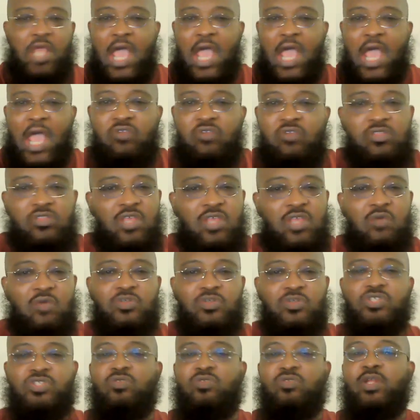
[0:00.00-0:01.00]
everything will
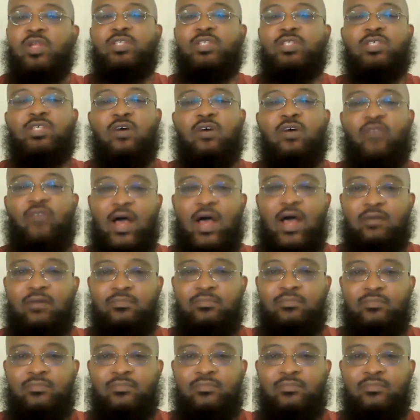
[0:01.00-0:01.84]
sort itself out.